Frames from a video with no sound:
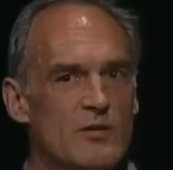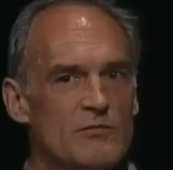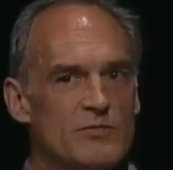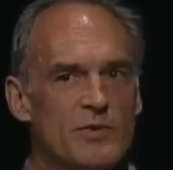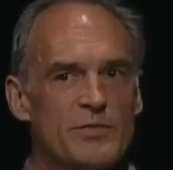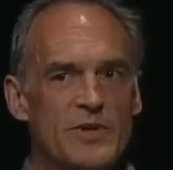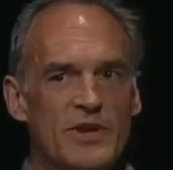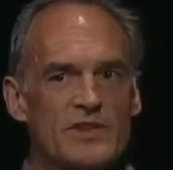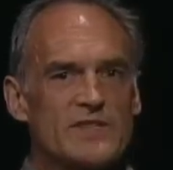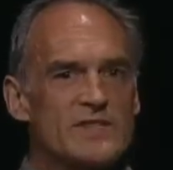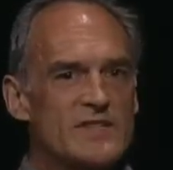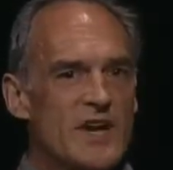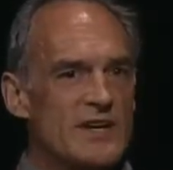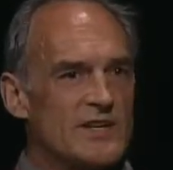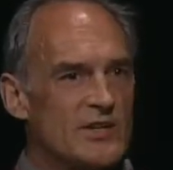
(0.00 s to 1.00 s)
But because
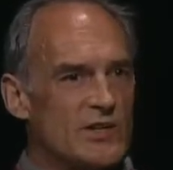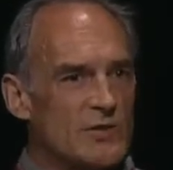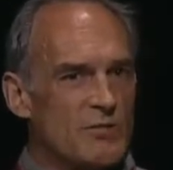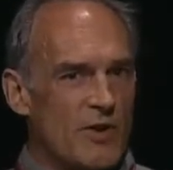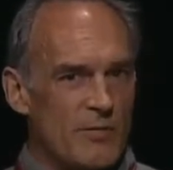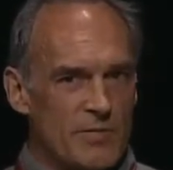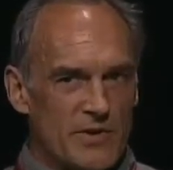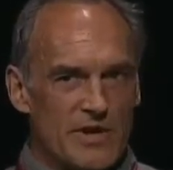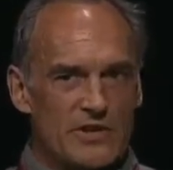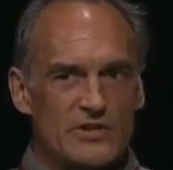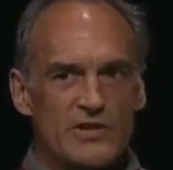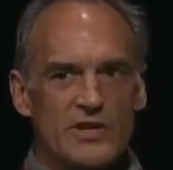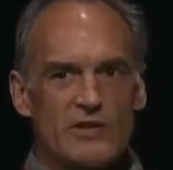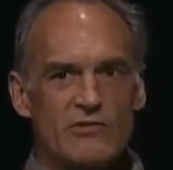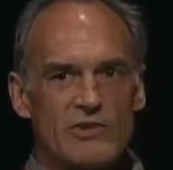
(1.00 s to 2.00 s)
it's ideal, the
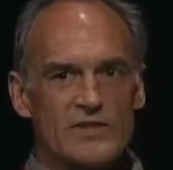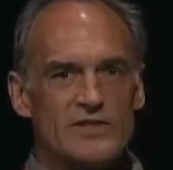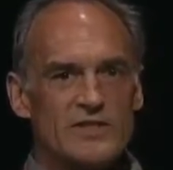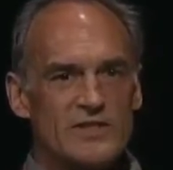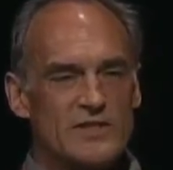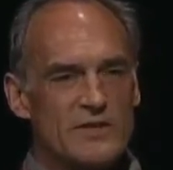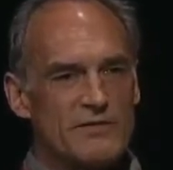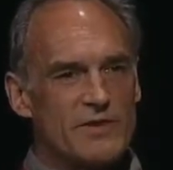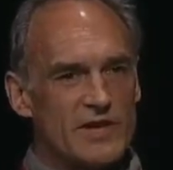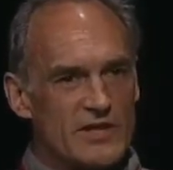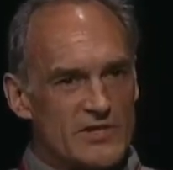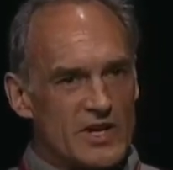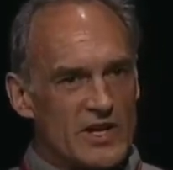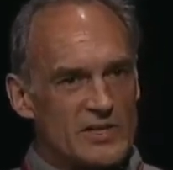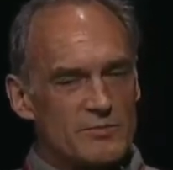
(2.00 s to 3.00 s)
population increases and the
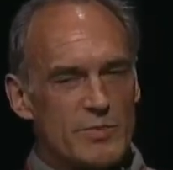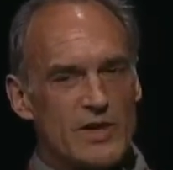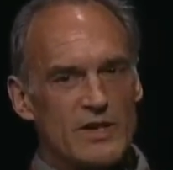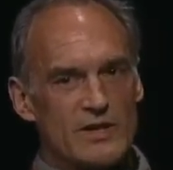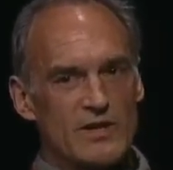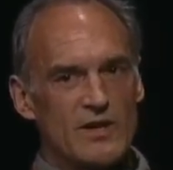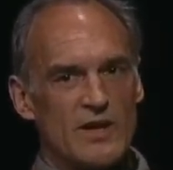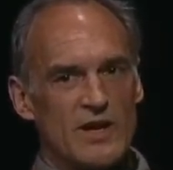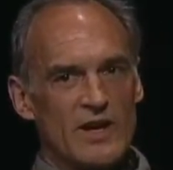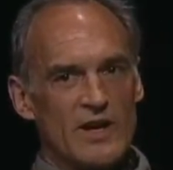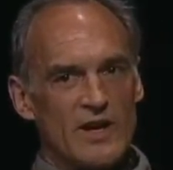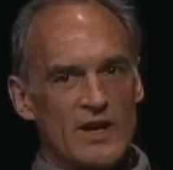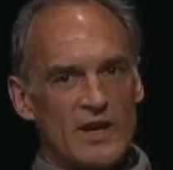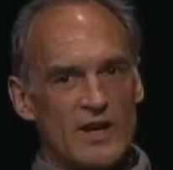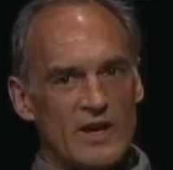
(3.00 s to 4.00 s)
village gets bigger.
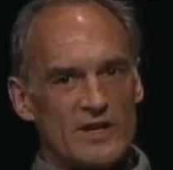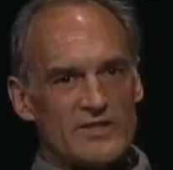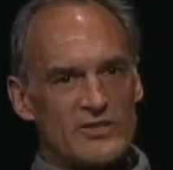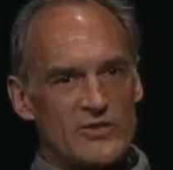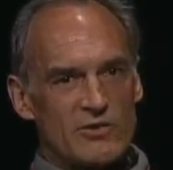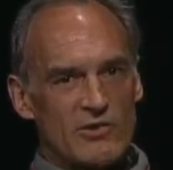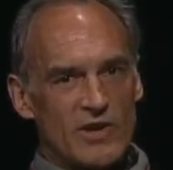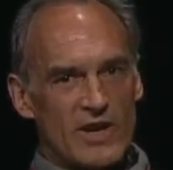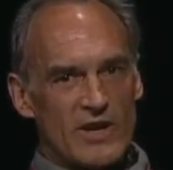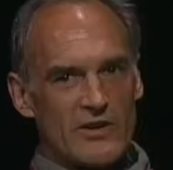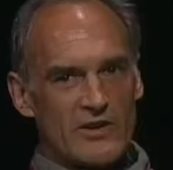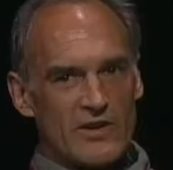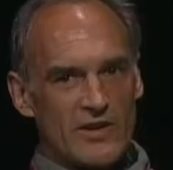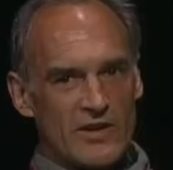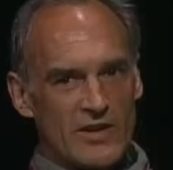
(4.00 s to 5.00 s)
And sooner or
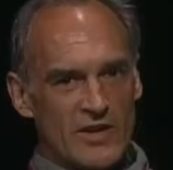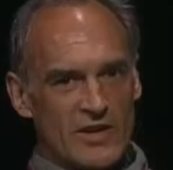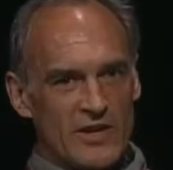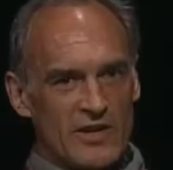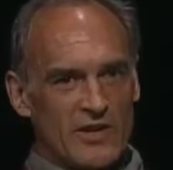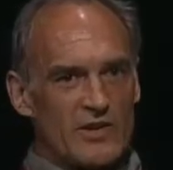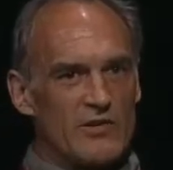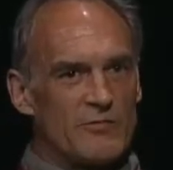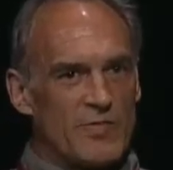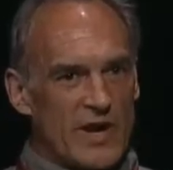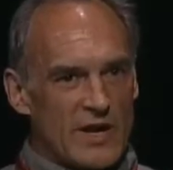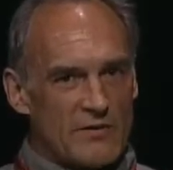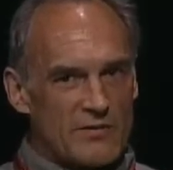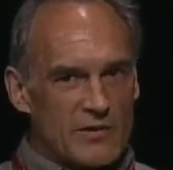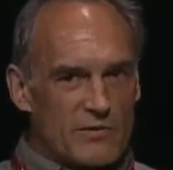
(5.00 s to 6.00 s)
later, you've
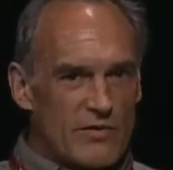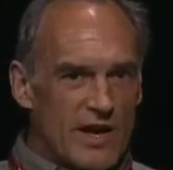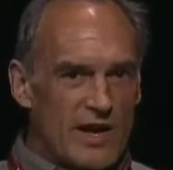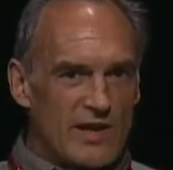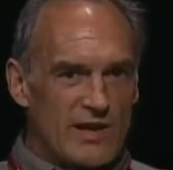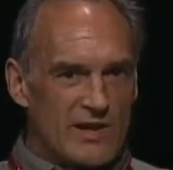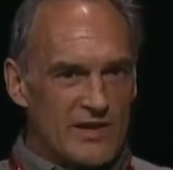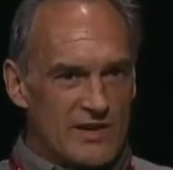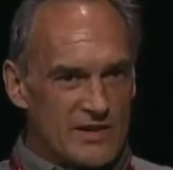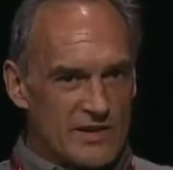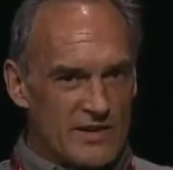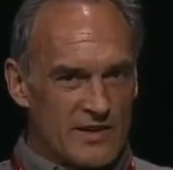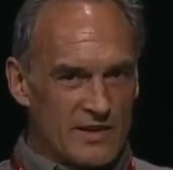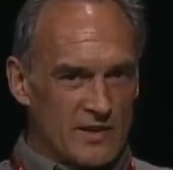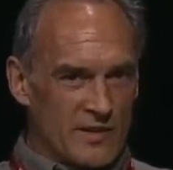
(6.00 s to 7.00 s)
paved the valley
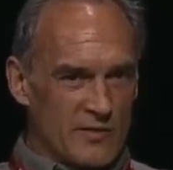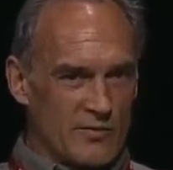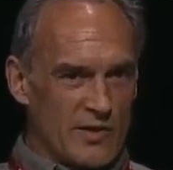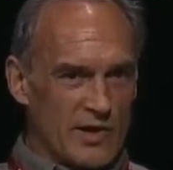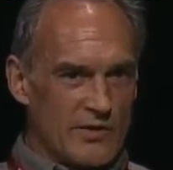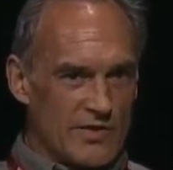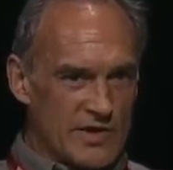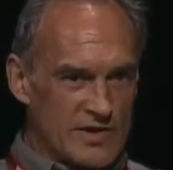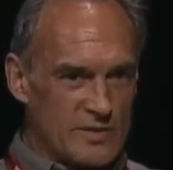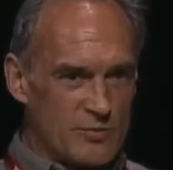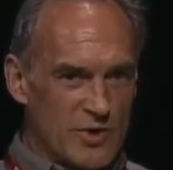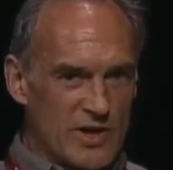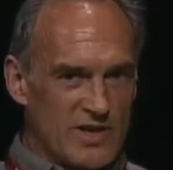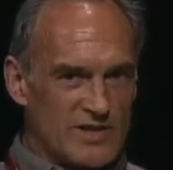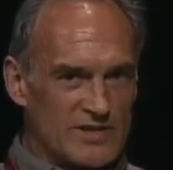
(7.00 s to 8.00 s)
for living
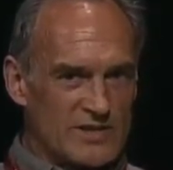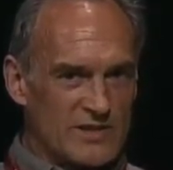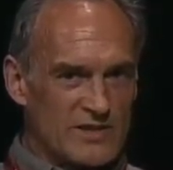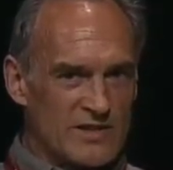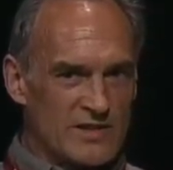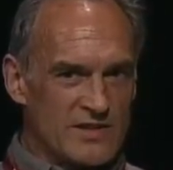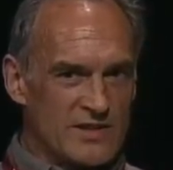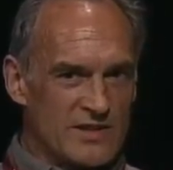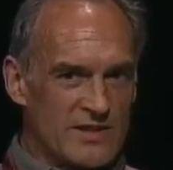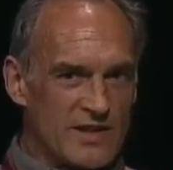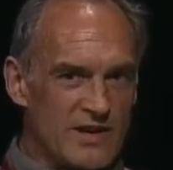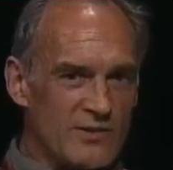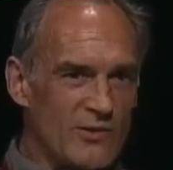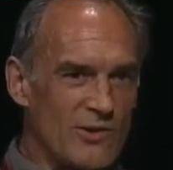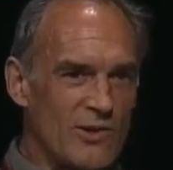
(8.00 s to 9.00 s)
space
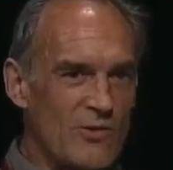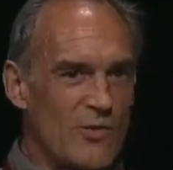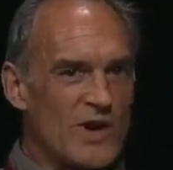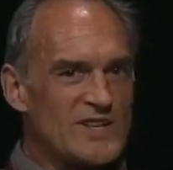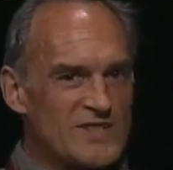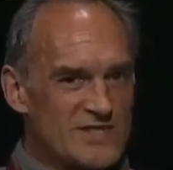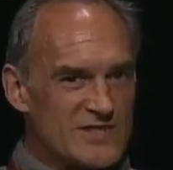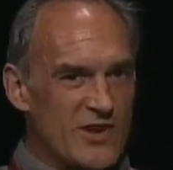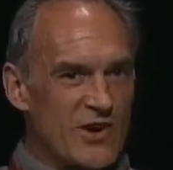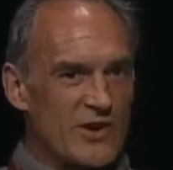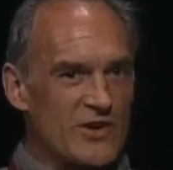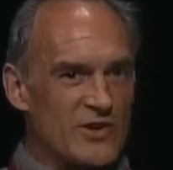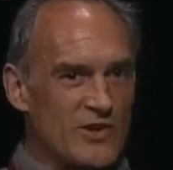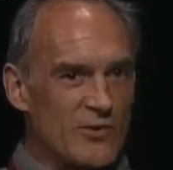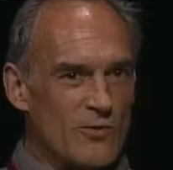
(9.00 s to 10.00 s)
and all your waste has gone
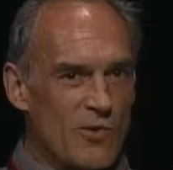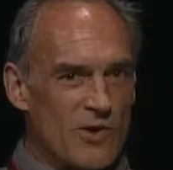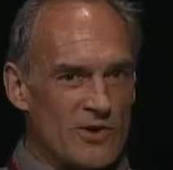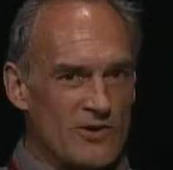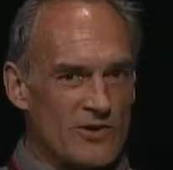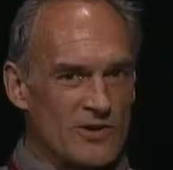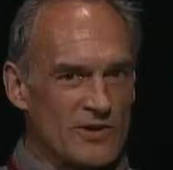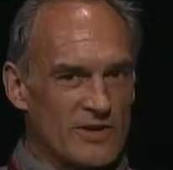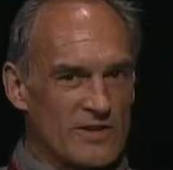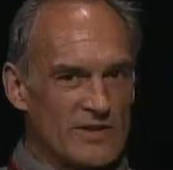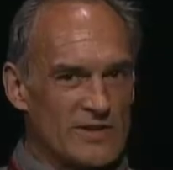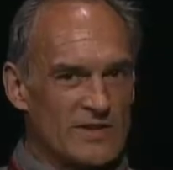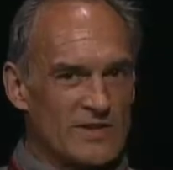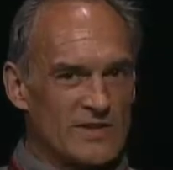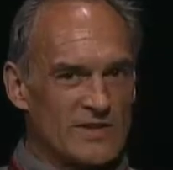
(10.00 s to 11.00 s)
into the water,
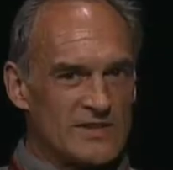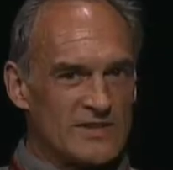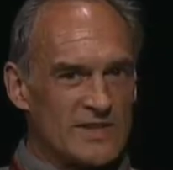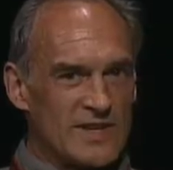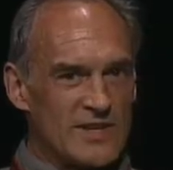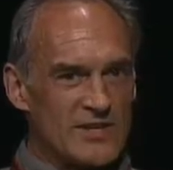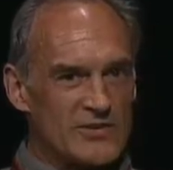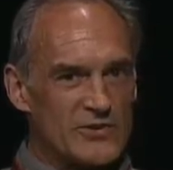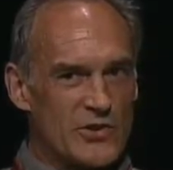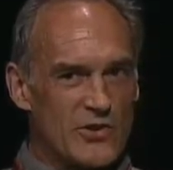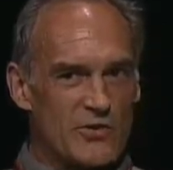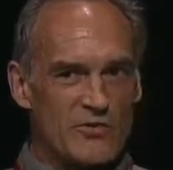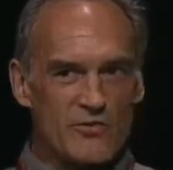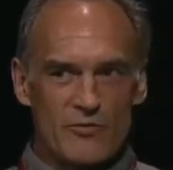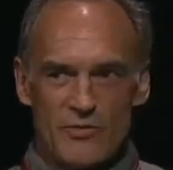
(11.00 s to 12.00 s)
and it's
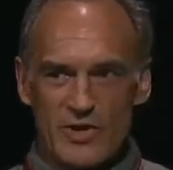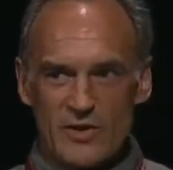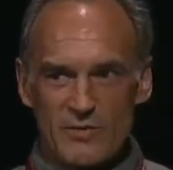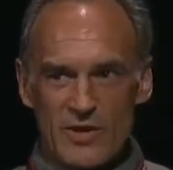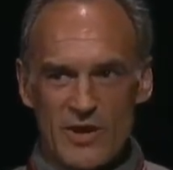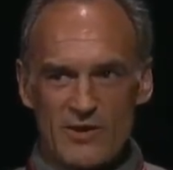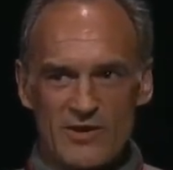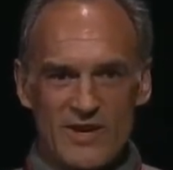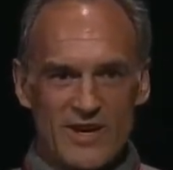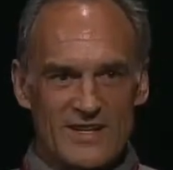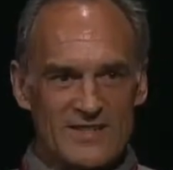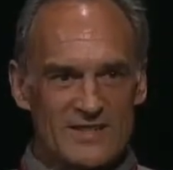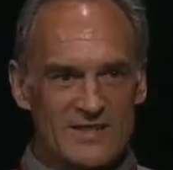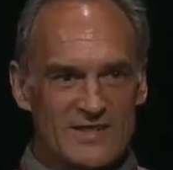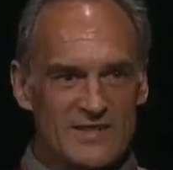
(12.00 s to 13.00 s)
turned from being a
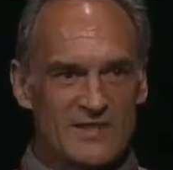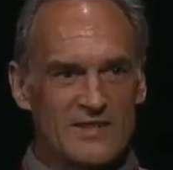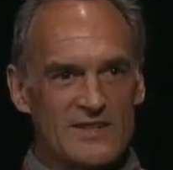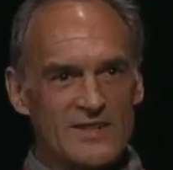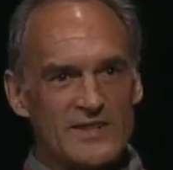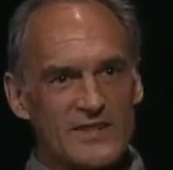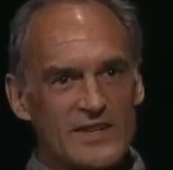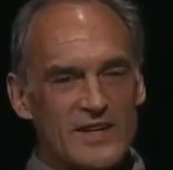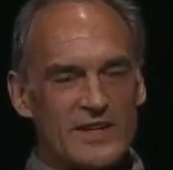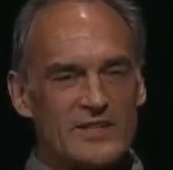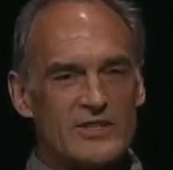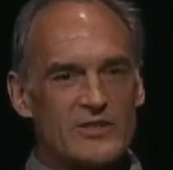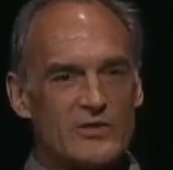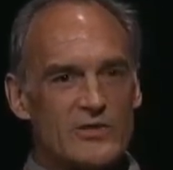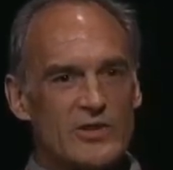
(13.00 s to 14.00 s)
paradise
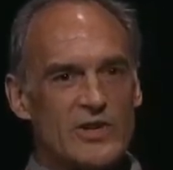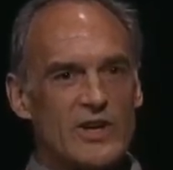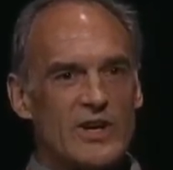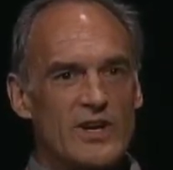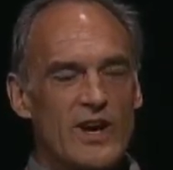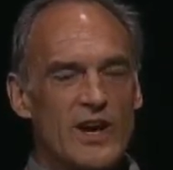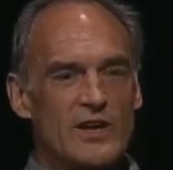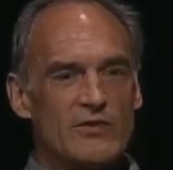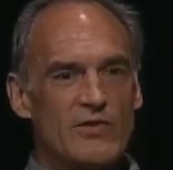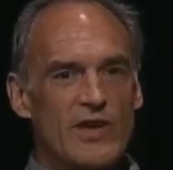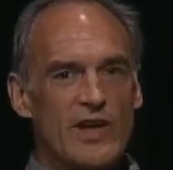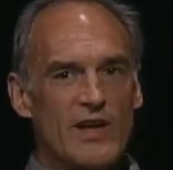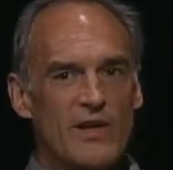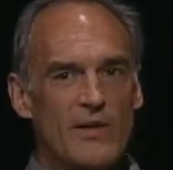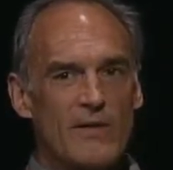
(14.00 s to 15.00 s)
into a kind of
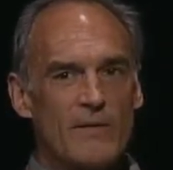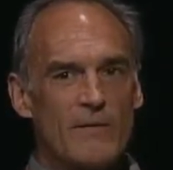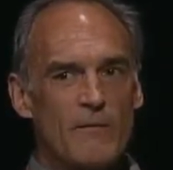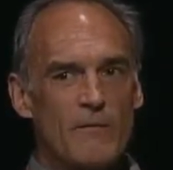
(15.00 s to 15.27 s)
hell.